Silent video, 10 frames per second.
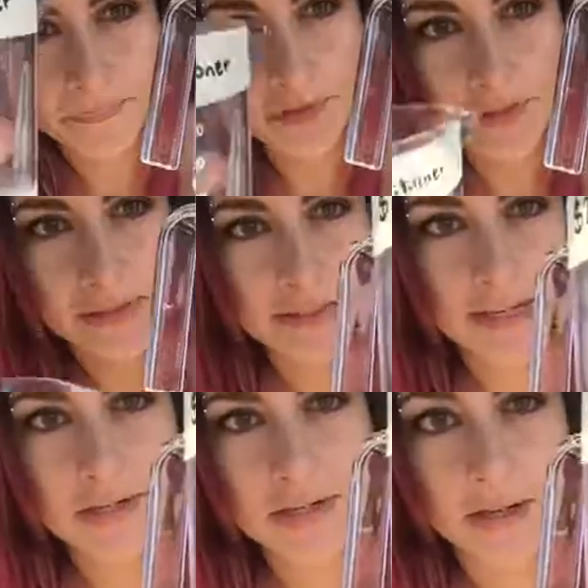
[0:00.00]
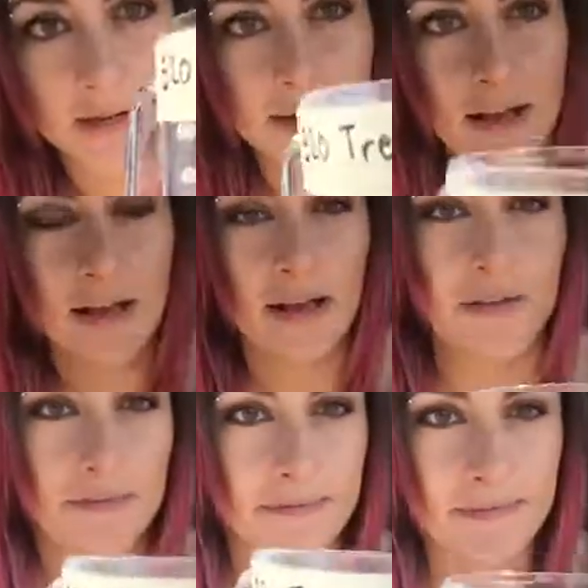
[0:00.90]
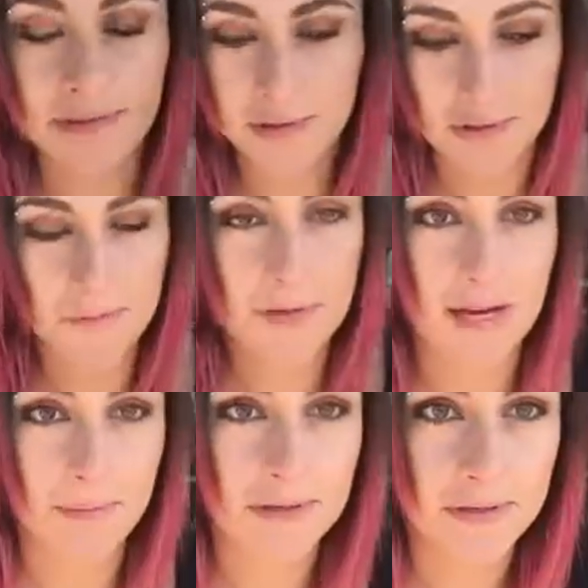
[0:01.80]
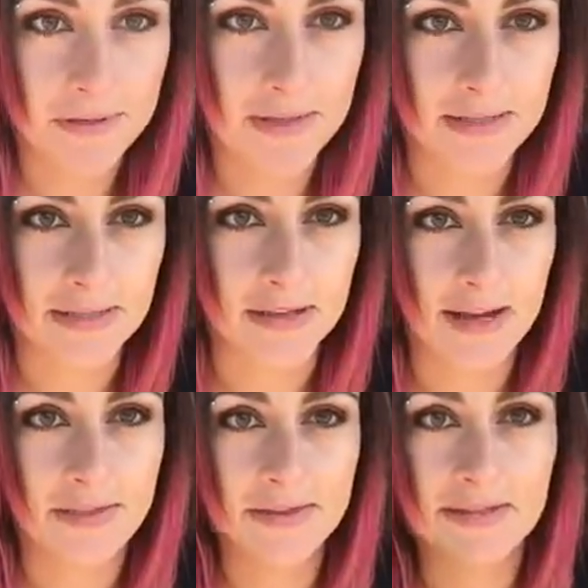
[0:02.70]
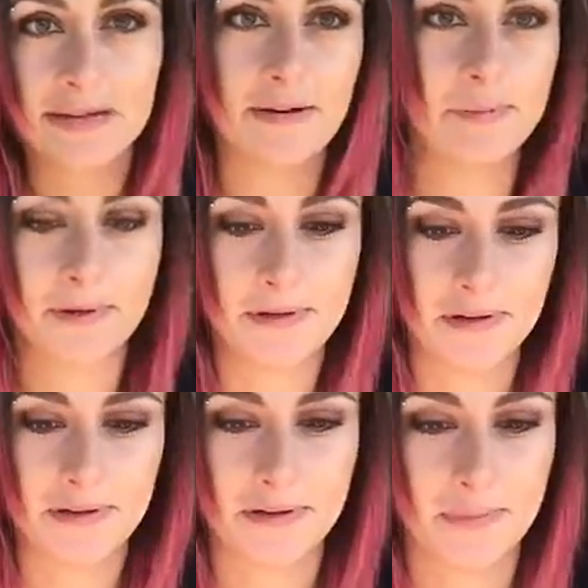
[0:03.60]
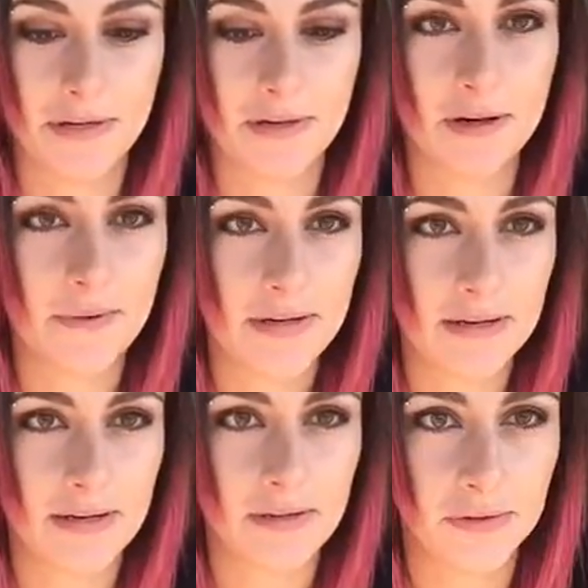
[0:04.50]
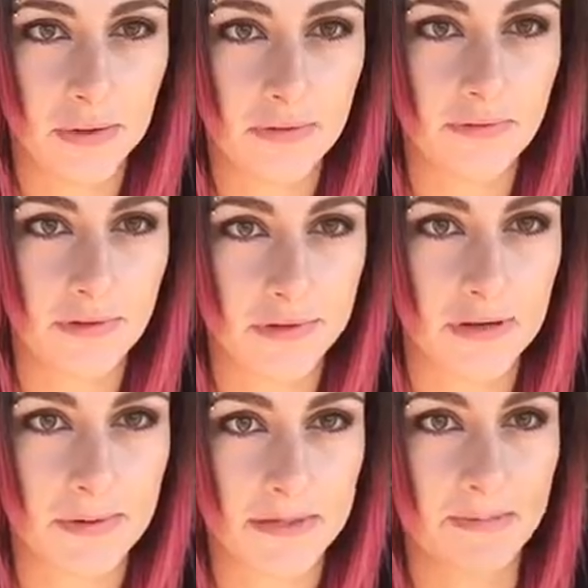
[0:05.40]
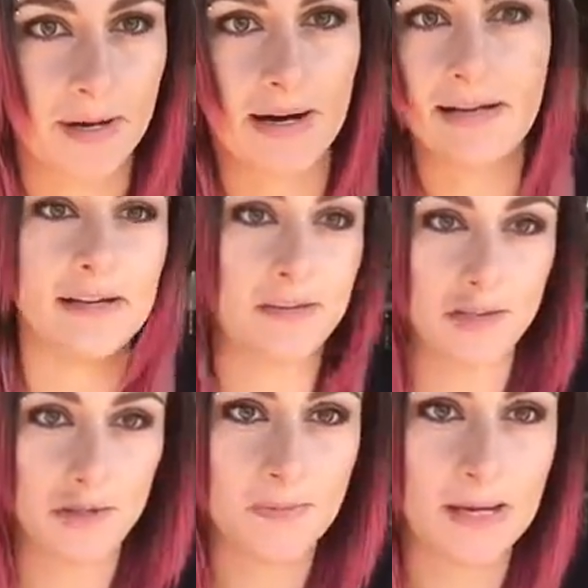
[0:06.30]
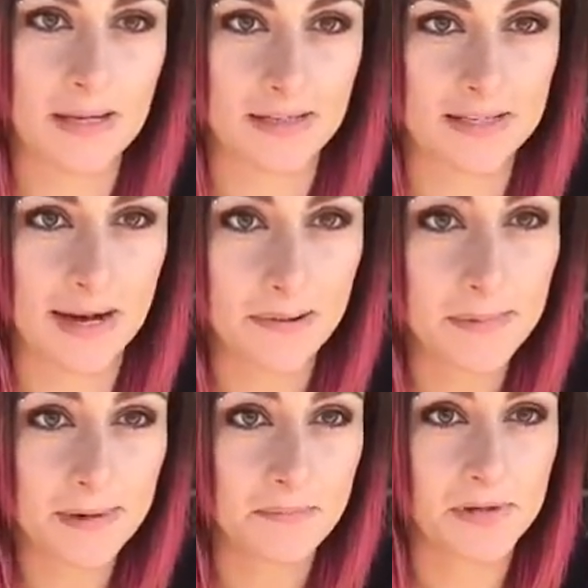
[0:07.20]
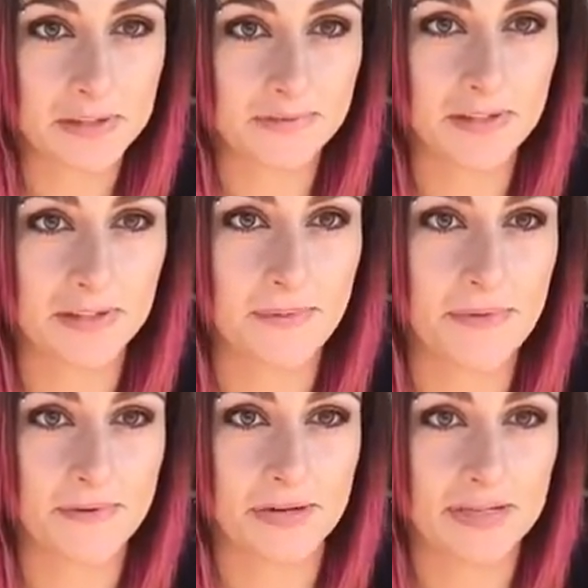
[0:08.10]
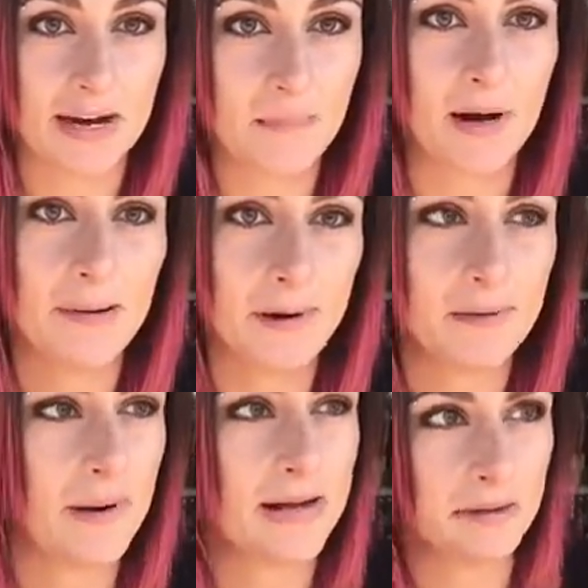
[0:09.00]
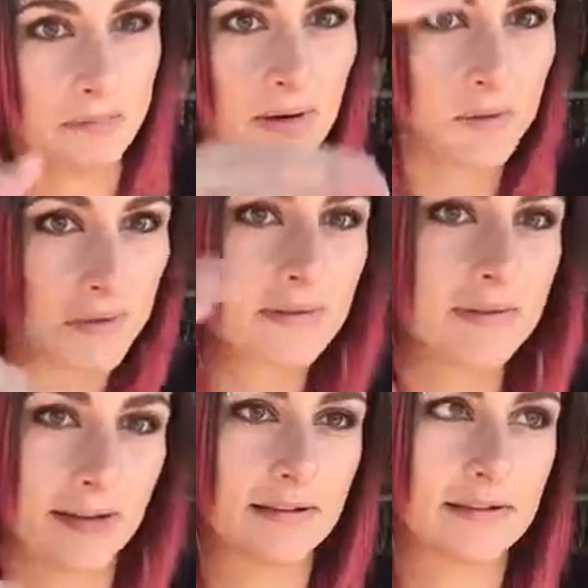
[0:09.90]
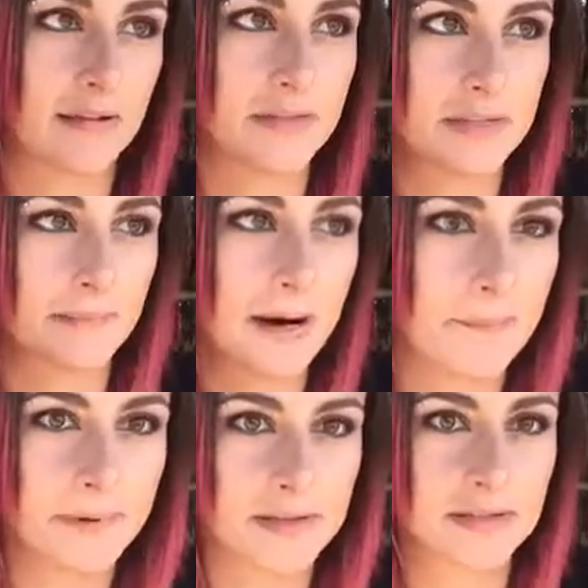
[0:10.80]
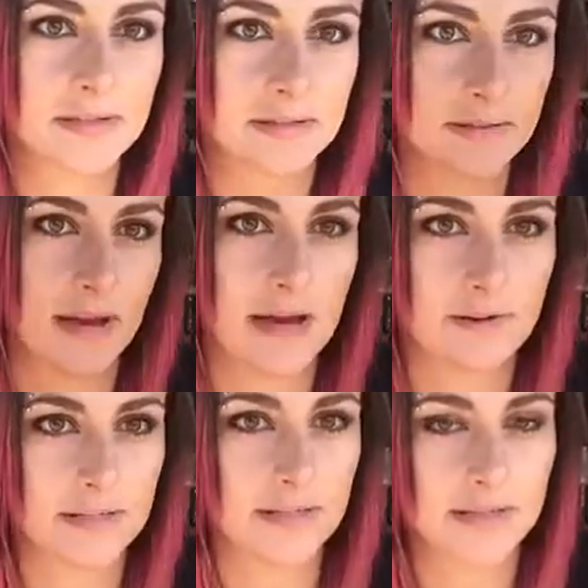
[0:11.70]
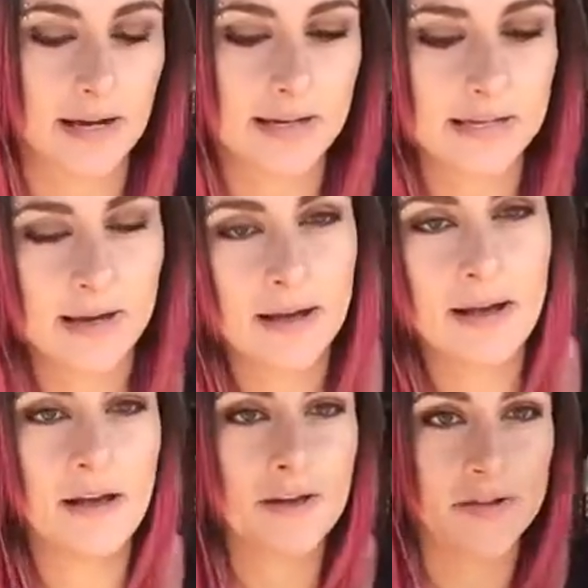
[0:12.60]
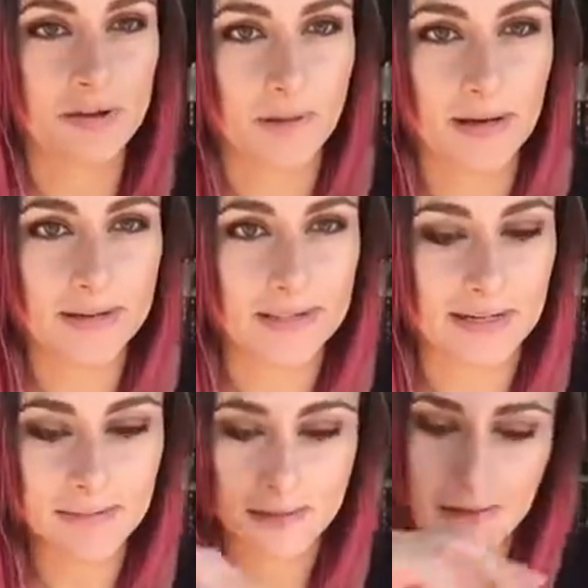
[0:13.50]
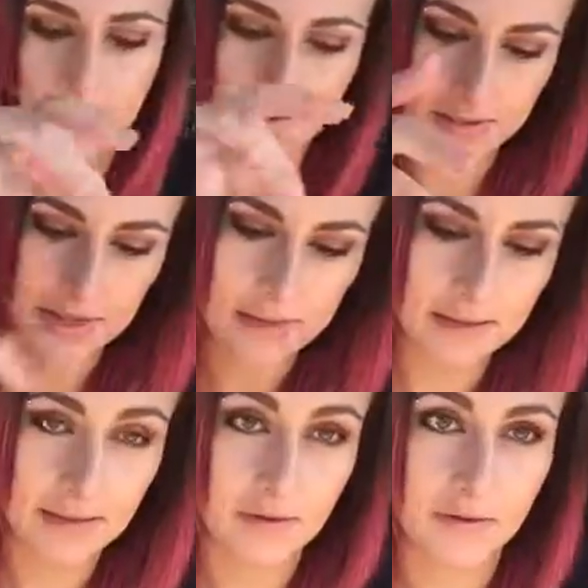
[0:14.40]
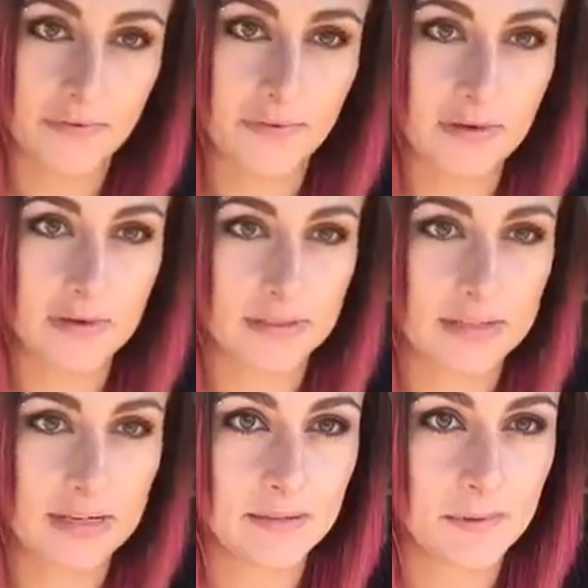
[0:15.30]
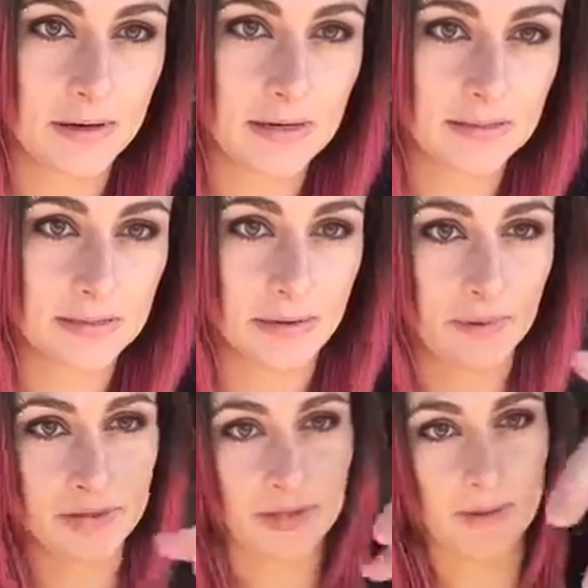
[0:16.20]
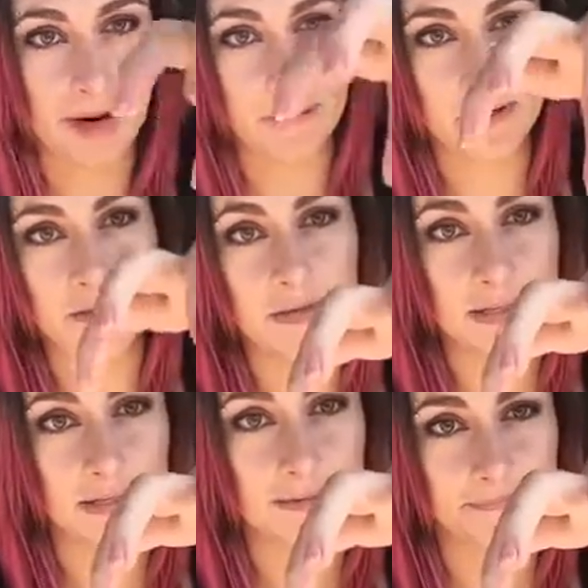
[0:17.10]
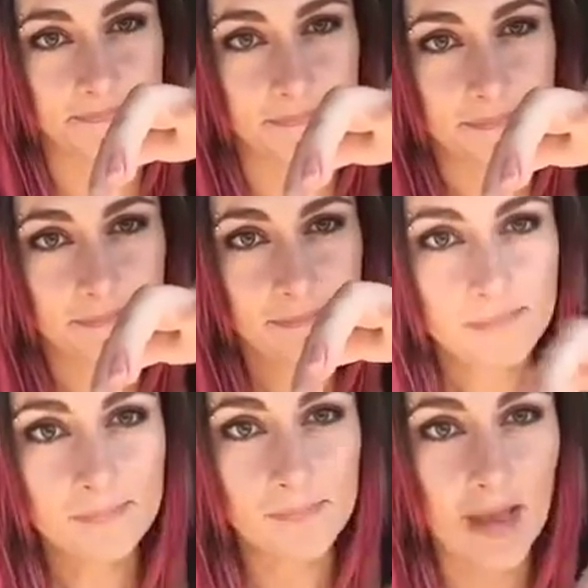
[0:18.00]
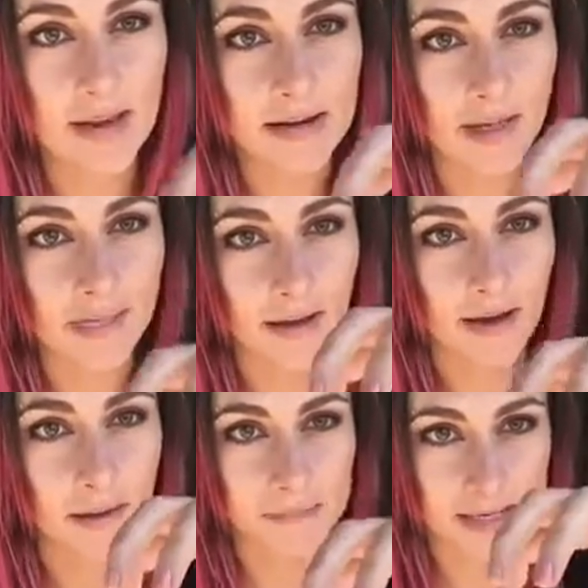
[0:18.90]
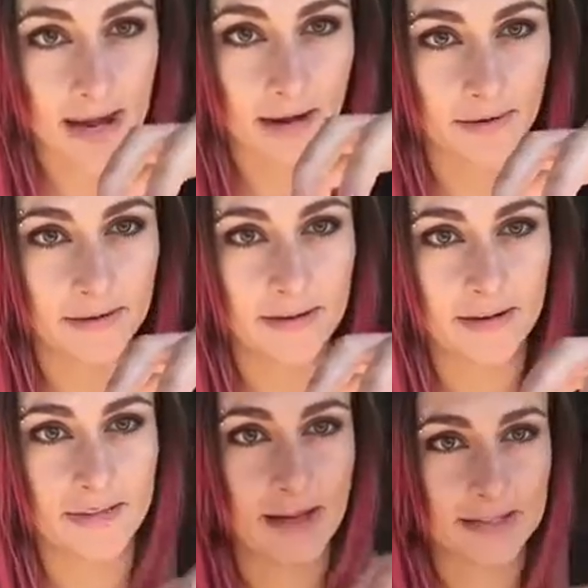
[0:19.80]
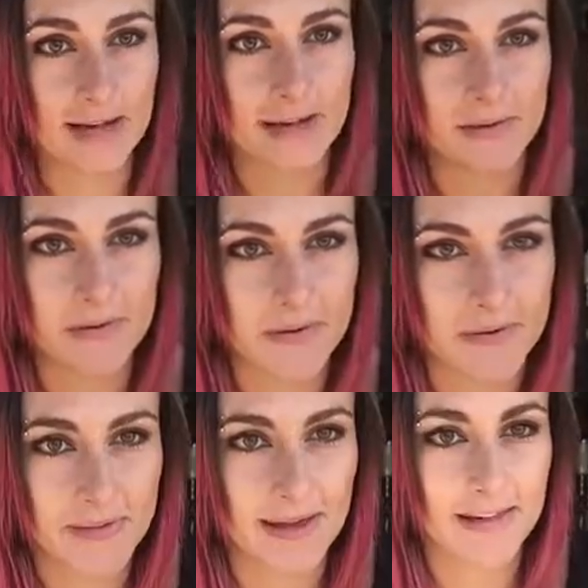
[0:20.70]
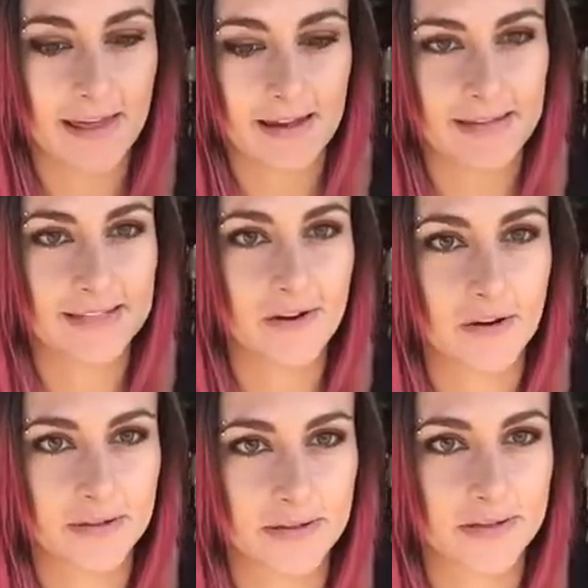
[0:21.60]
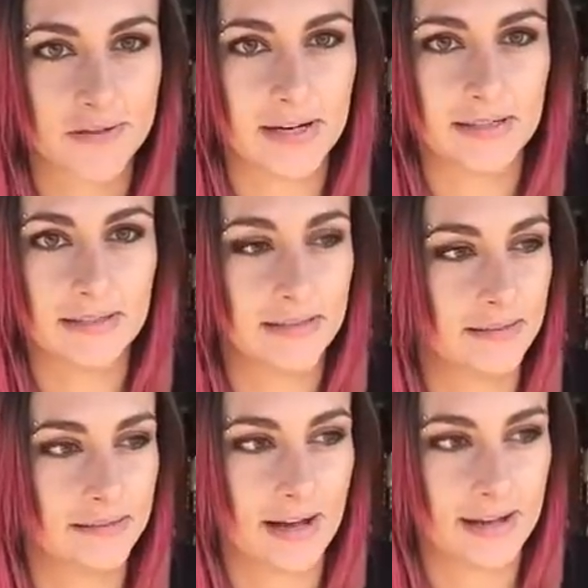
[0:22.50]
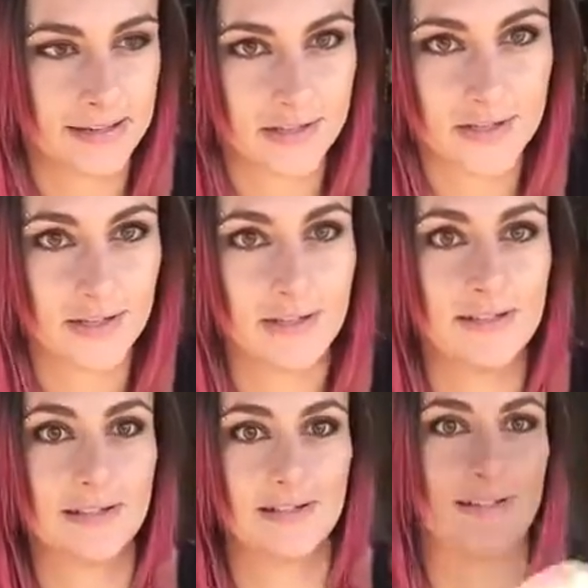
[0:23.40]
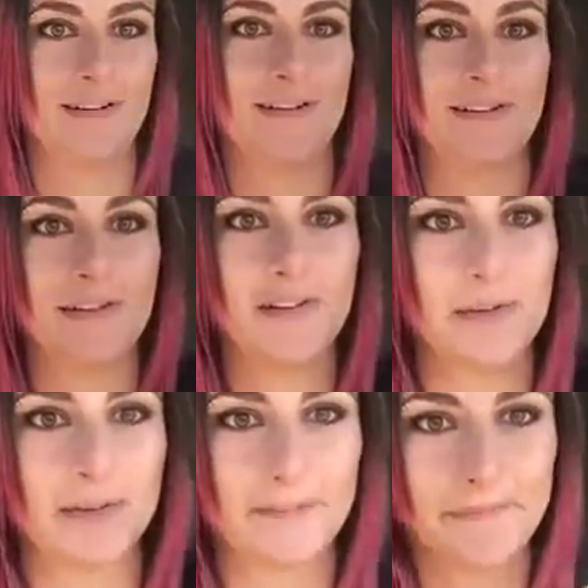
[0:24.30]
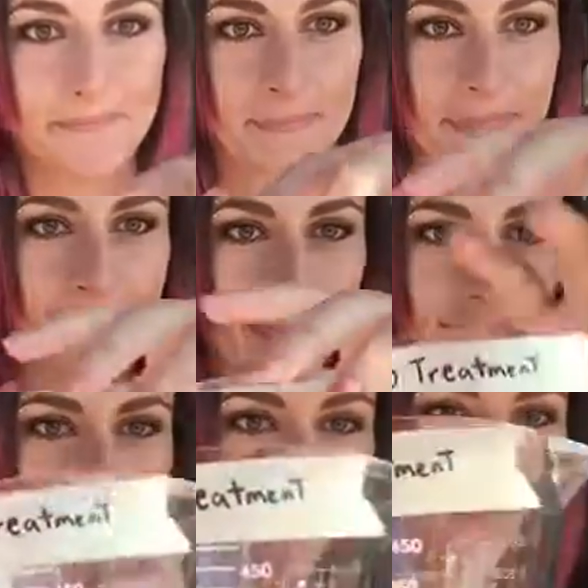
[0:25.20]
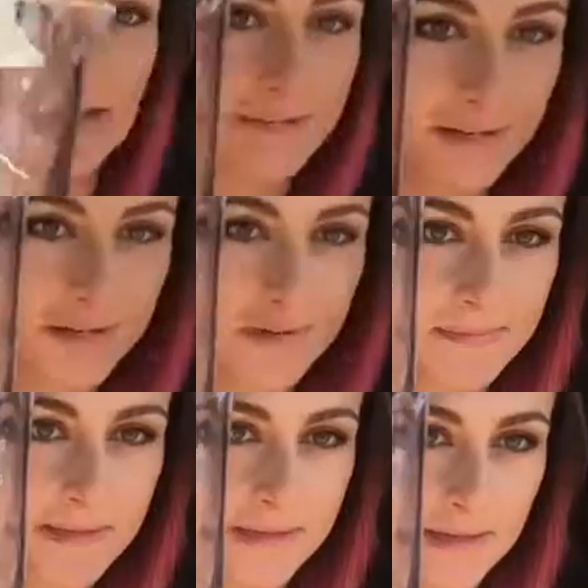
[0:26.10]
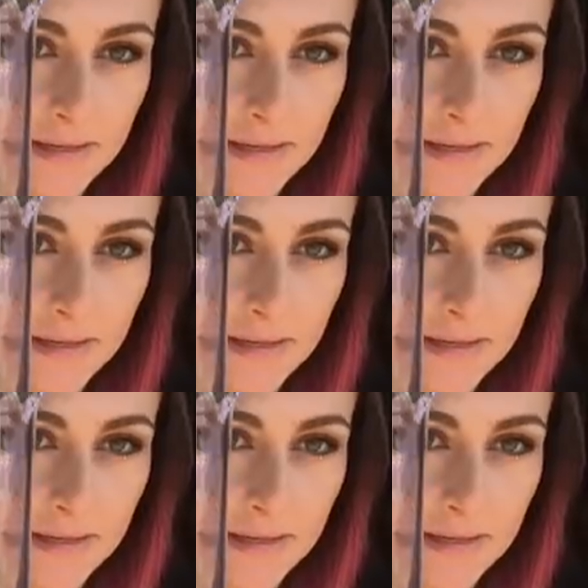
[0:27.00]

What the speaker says: Look at the texture. You should be able to do this, okay? This is how I want you to know. When you're going in and you're looking for a treatment to buy, it should be in a tub. Most of the time they're in a tub. I buy mine in bulk, so it's in a pump because it's hairdresser size. So you buy the tub, you take the lid off. If you can see the product, I want you to be able to do this. And nothing comes out. And that's how you know that that is concentrated as shit. So look, so that's my treatment.